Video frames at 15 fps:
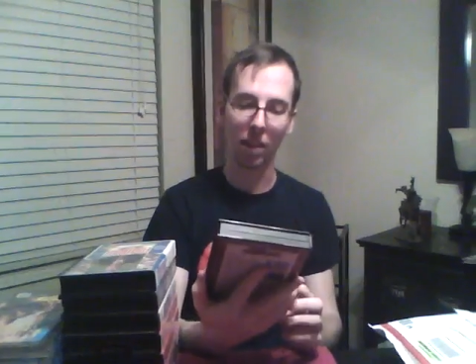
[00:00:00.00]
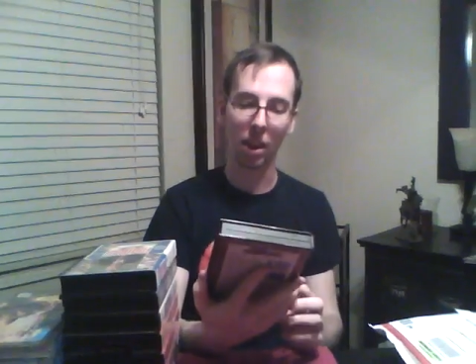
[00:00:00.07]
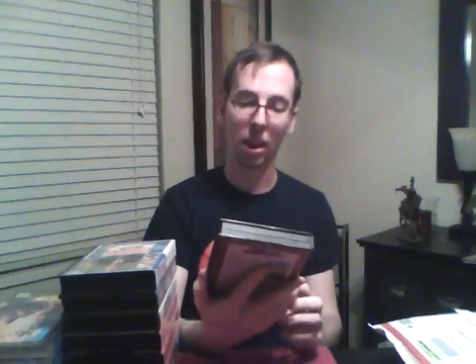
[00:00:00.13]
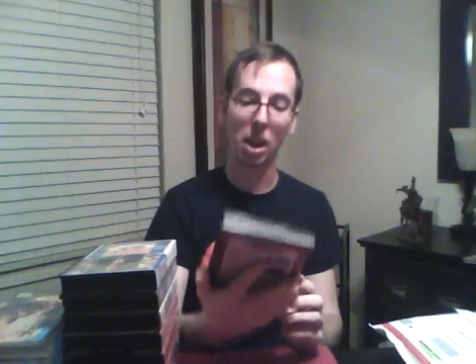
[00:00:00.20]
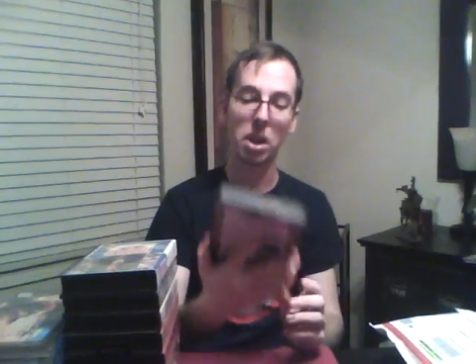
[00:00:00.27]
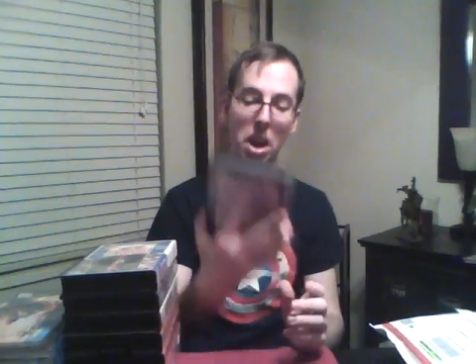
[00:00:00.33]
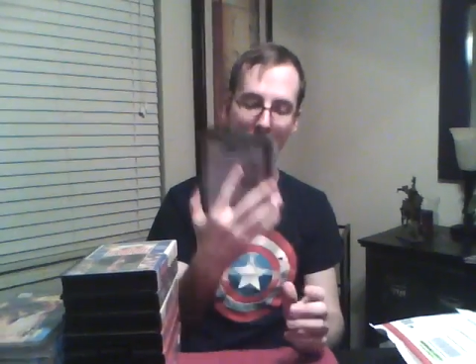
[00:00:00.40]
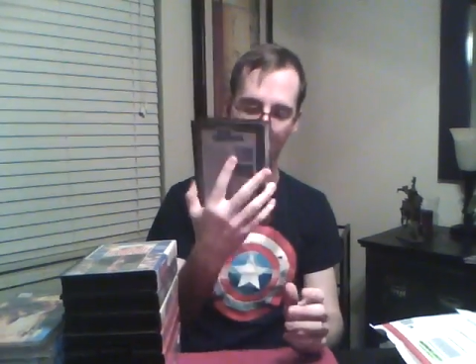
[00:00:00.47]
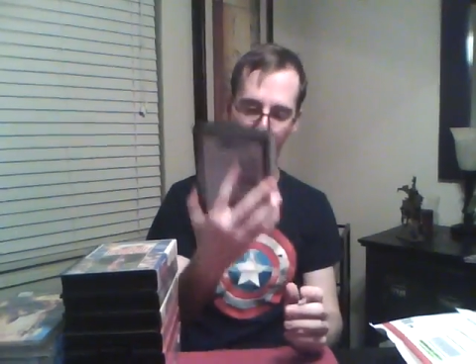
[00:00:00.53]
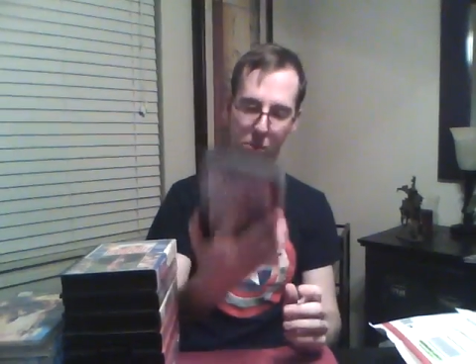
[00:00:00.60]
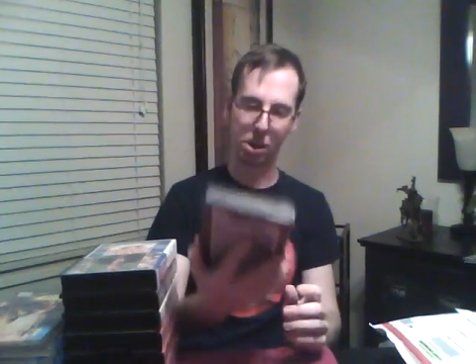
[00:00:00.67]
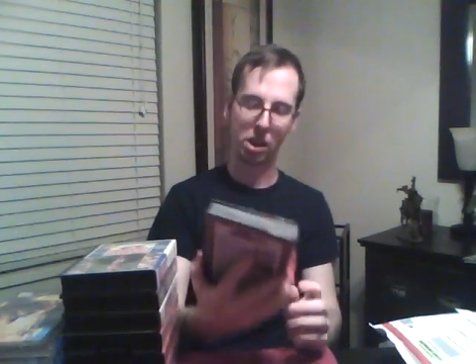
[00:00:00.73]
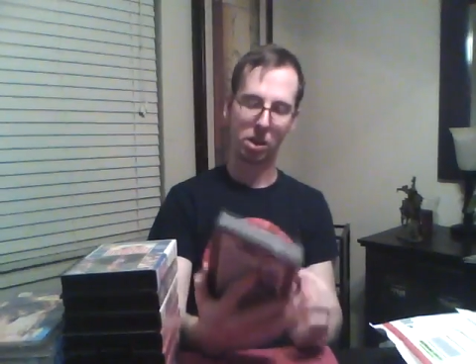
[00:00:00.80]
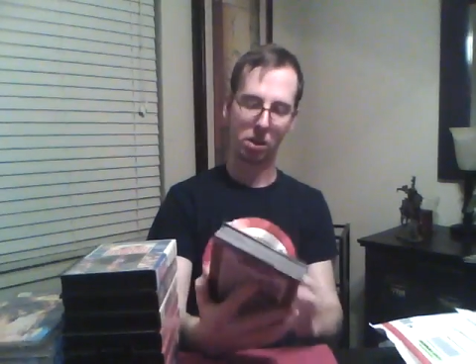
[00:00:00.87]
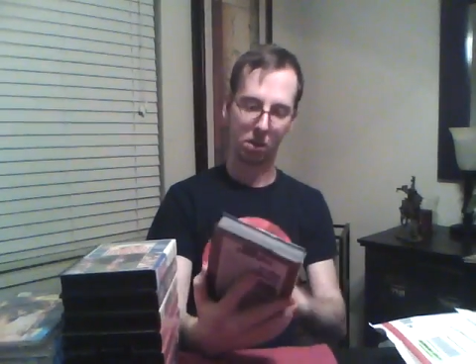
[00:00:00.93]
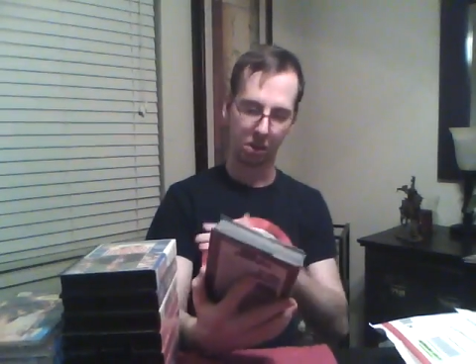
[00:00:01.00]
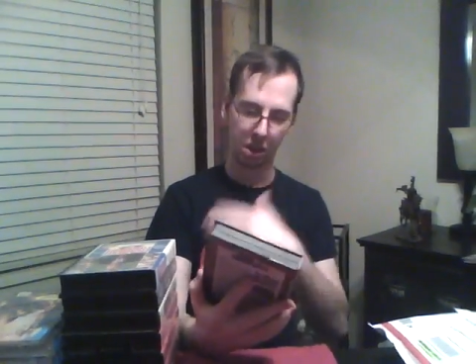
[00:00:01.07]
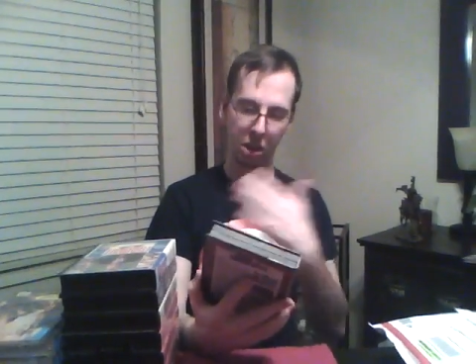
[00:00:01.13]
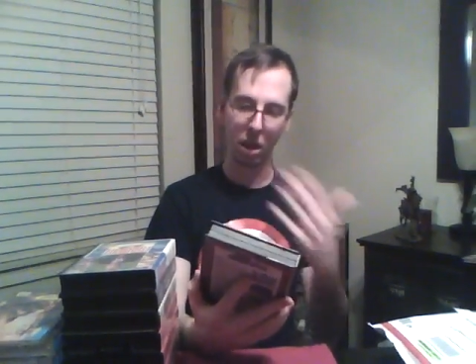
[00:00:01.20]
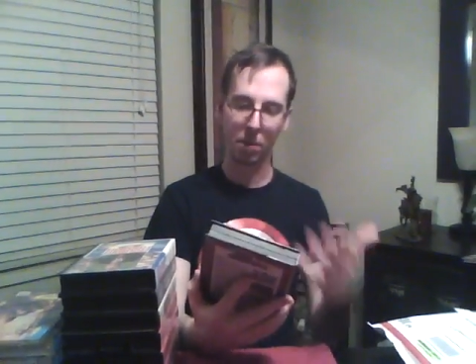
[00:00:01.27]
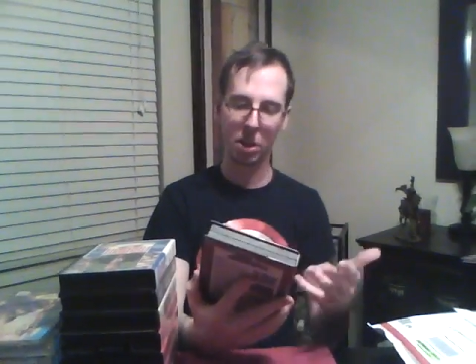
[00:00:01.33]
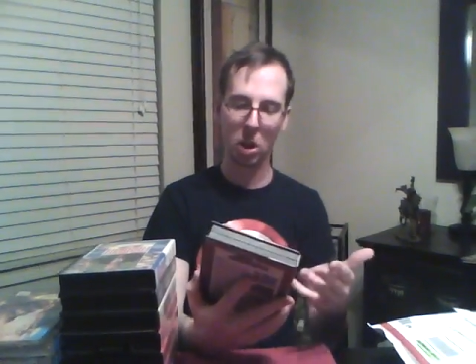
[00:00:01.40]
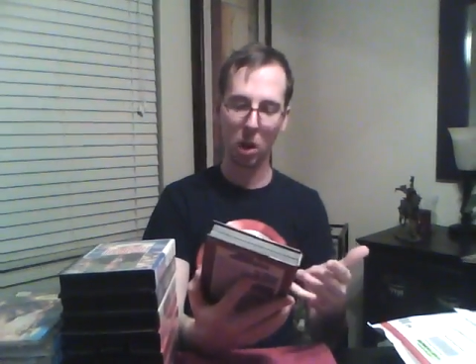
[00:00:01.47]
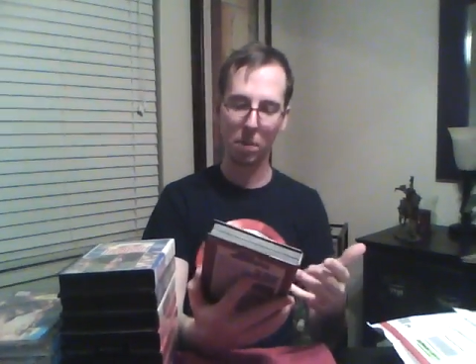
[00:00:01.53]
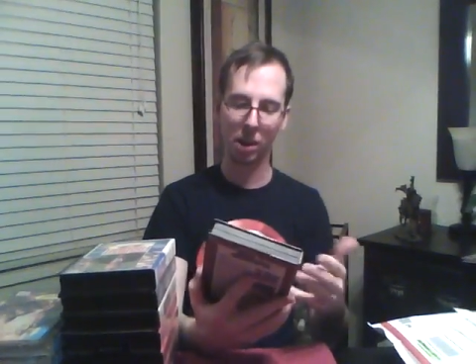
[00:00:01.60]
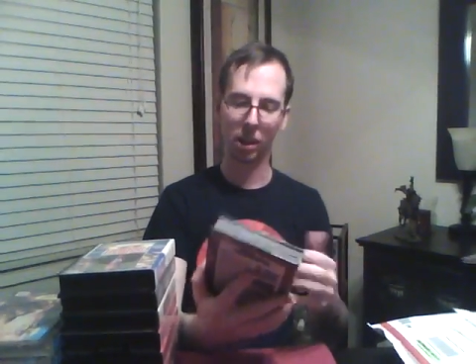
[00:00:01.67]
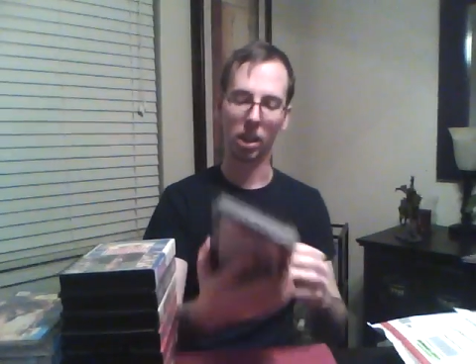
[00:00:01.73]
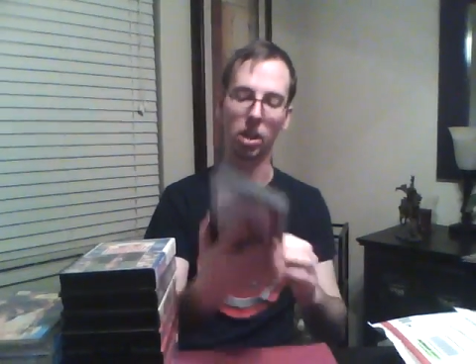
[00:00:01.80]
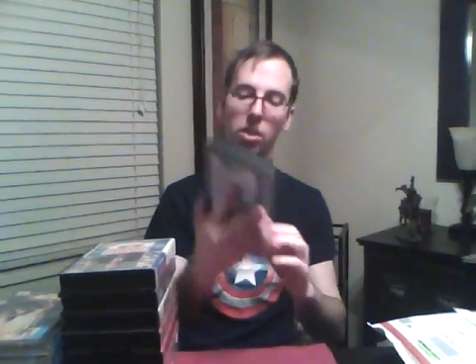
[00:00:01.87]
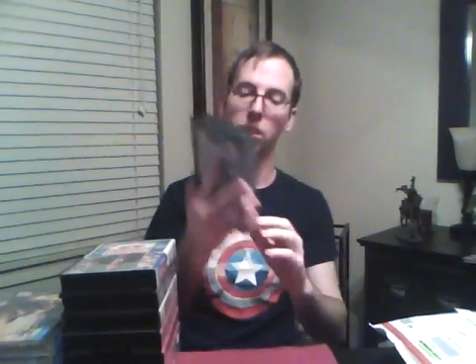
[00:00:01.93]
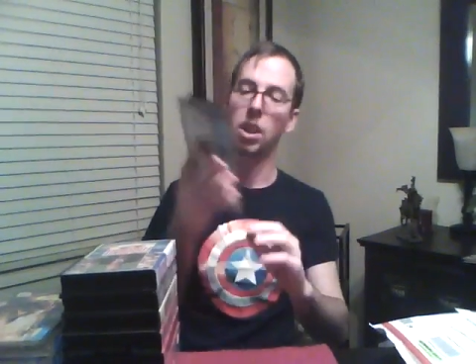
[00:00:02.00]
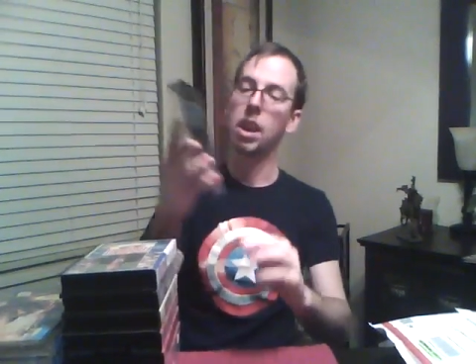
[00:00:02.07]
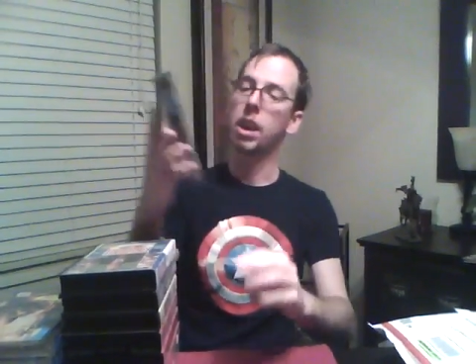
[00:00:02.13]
Now he let me know about this.